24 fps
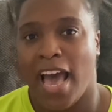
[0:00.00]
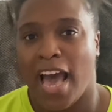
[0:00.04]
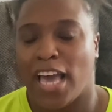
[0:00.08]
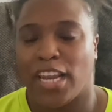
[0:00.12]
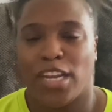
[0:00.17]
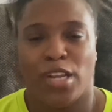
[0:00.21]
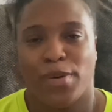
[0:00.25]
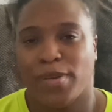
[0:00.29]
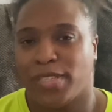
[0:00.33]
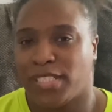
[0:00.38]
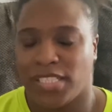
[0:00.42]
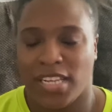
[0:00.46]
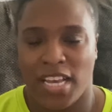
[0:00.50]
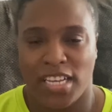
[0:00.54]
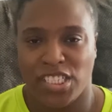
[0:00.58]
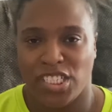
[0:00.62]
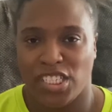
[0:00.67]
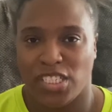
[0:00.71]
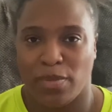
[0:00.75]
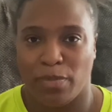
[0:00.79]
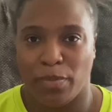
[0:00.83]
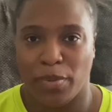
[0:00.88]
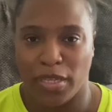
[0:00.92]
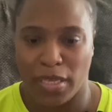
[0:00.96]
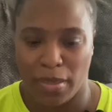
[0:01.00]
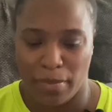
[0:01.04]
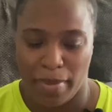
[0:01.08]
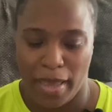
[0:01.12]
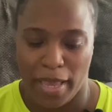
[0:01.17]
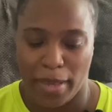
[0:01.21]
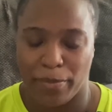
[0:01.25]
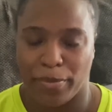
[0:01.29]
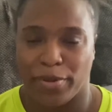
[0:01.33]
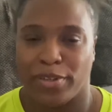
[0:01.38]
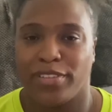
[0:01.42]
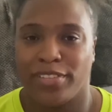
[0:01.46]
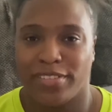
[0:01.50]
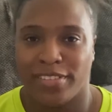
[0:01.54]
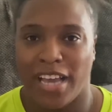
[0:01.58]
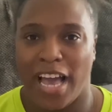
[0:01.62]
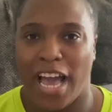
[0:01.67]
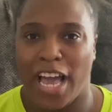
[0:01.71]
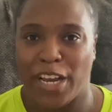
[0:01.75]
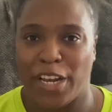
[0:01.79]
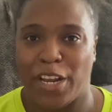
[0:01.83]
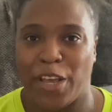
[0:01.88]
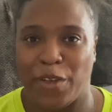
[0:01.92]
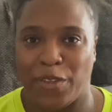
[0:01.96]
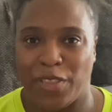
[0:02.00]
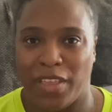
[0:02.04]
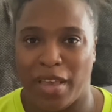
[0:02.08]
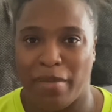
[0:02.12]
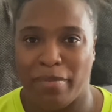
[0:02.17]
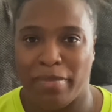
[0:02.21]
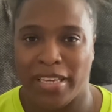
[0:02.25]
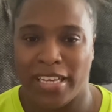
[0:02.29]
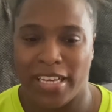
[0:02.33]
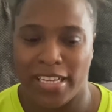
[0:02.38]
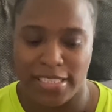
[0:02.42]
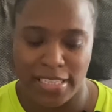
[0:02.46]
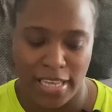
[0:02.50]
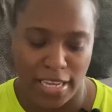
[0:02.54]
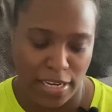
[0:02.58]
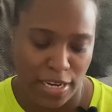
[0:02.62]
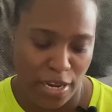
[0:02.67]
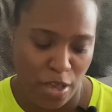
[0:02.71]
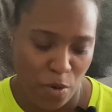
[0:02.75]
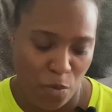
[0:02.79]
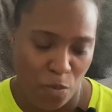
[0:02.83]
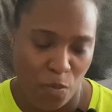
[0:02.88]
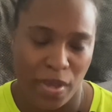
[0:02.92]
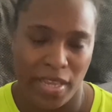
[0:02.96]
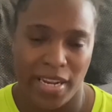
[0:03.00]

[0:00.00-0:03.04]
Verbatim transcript: I know it's not just book and paper. I know that because I know what